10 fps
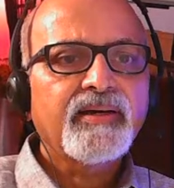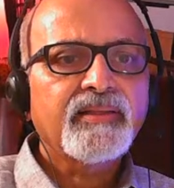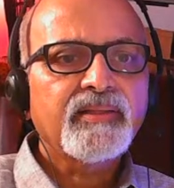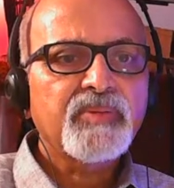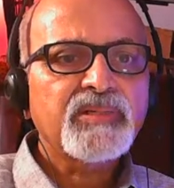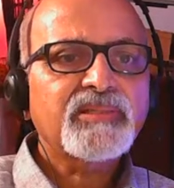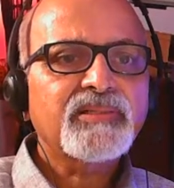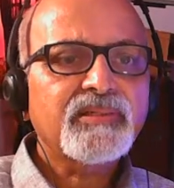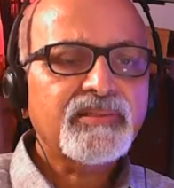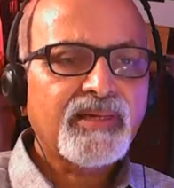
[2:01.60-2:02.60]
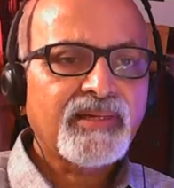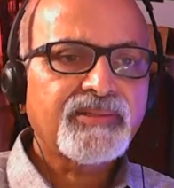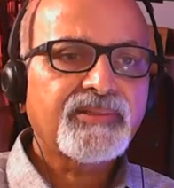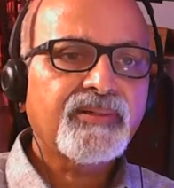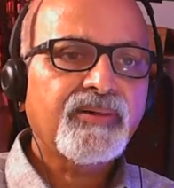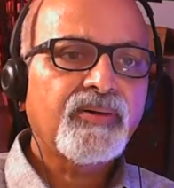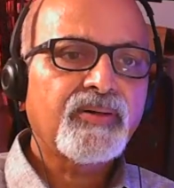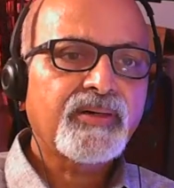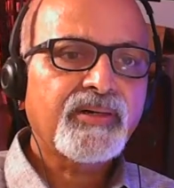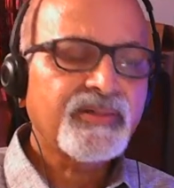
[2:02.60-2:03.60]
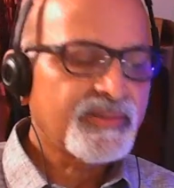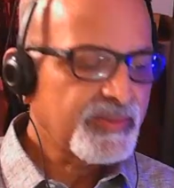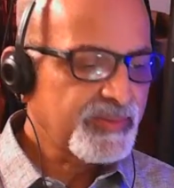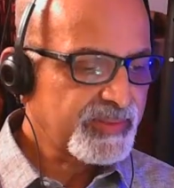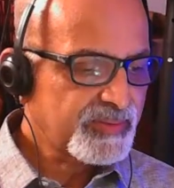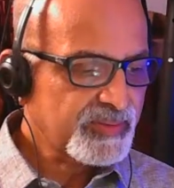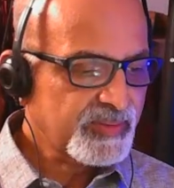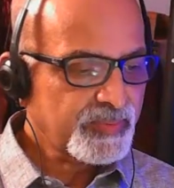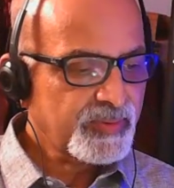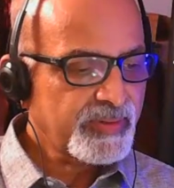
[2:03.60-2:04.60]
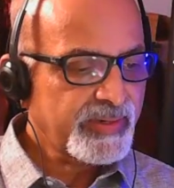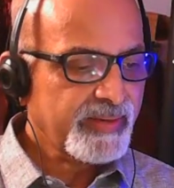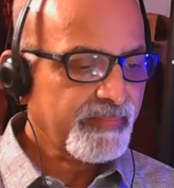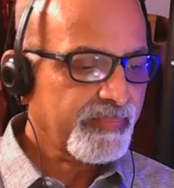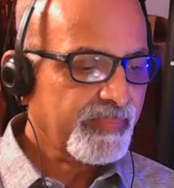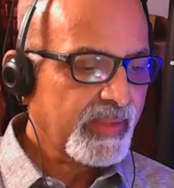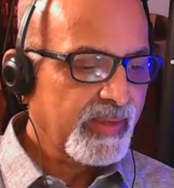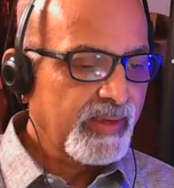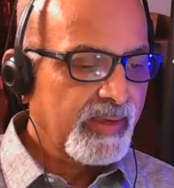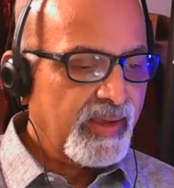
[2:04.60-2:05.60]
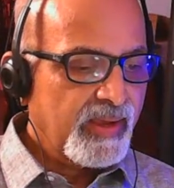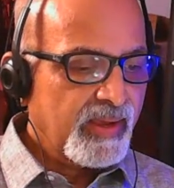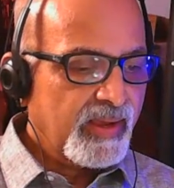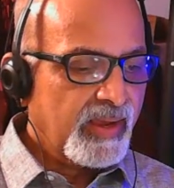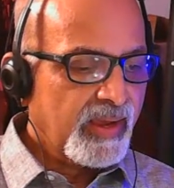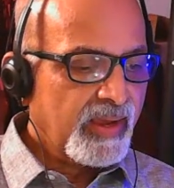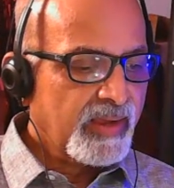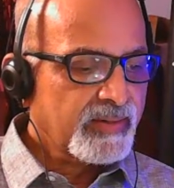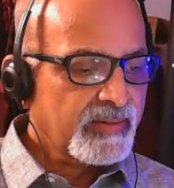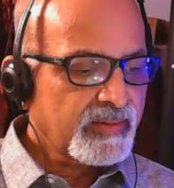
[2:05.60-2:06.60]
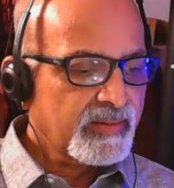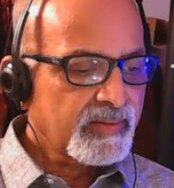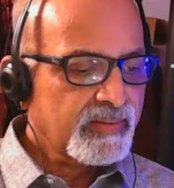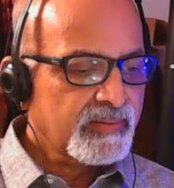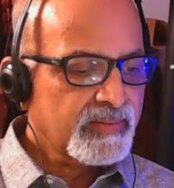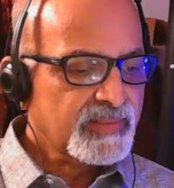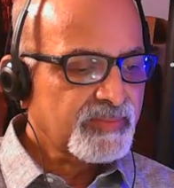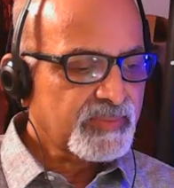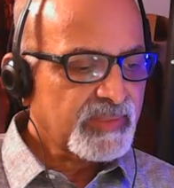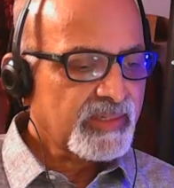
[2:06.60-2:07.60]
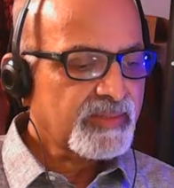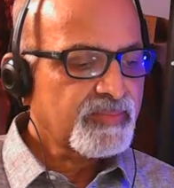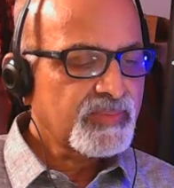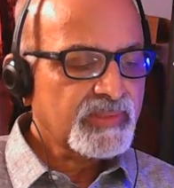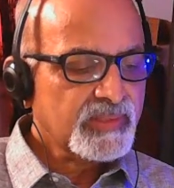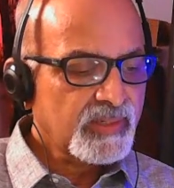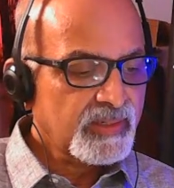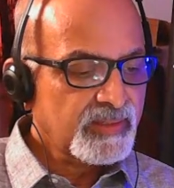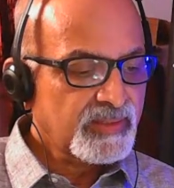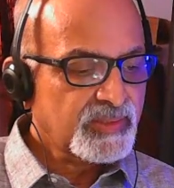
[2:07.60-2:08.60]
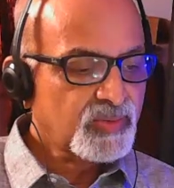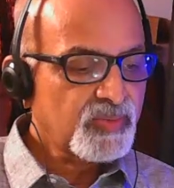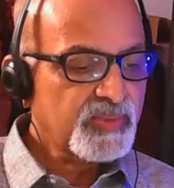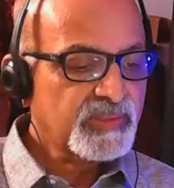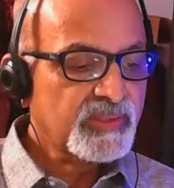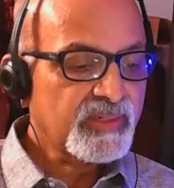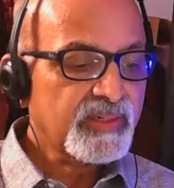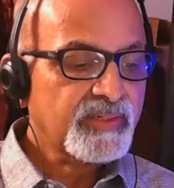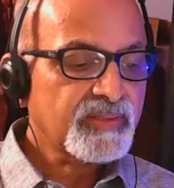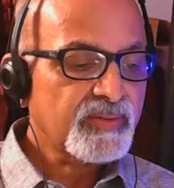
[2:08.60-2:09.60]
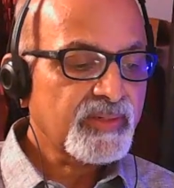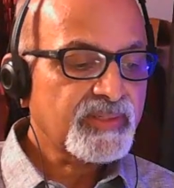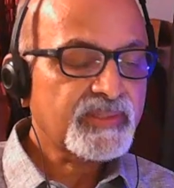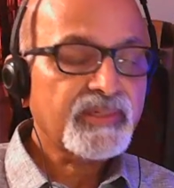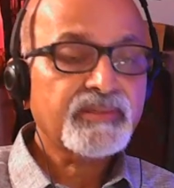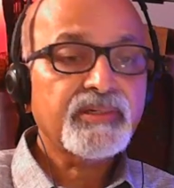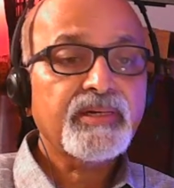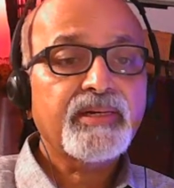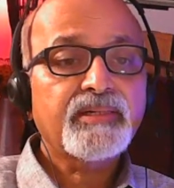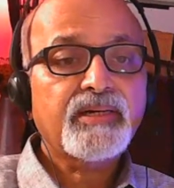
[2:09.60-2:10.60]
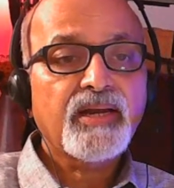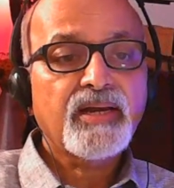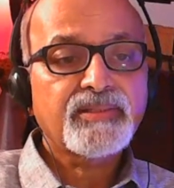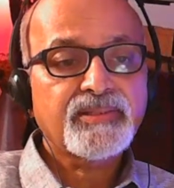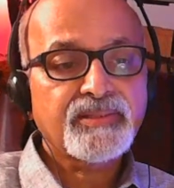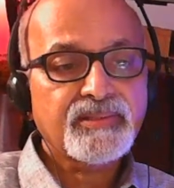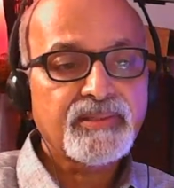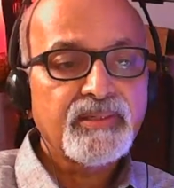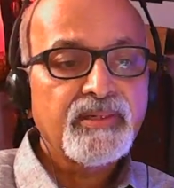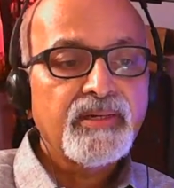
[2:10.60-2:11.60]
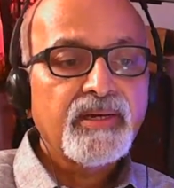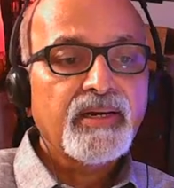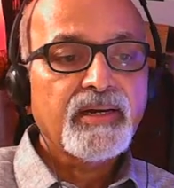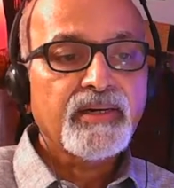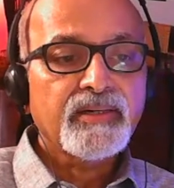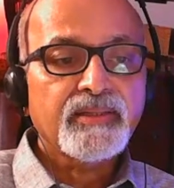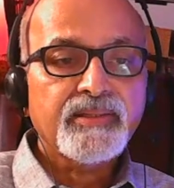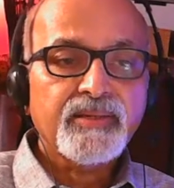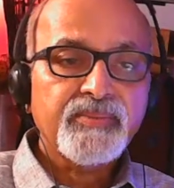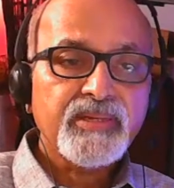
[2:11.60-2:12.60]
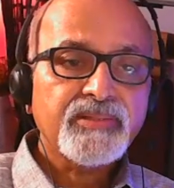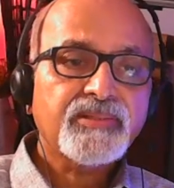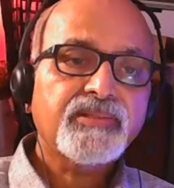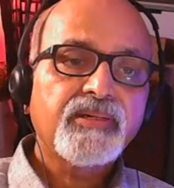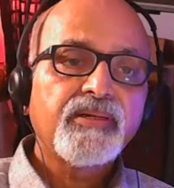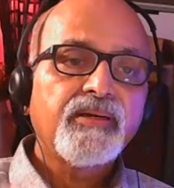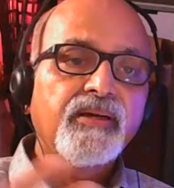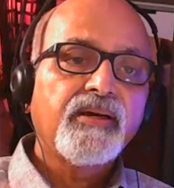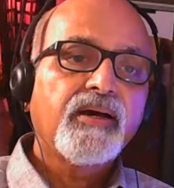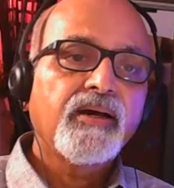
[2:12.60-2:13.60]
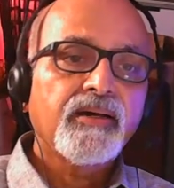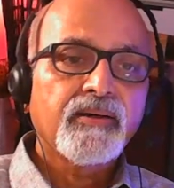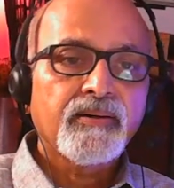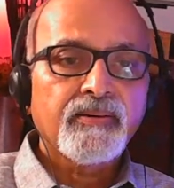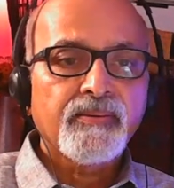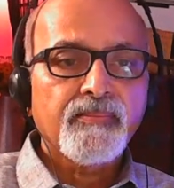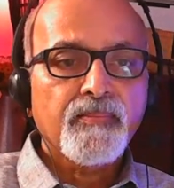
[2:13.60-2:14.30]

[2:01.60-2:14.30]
the personal touch or continuity to the program. And sometimes it is too much reliance on instructor-led classes. That means uh,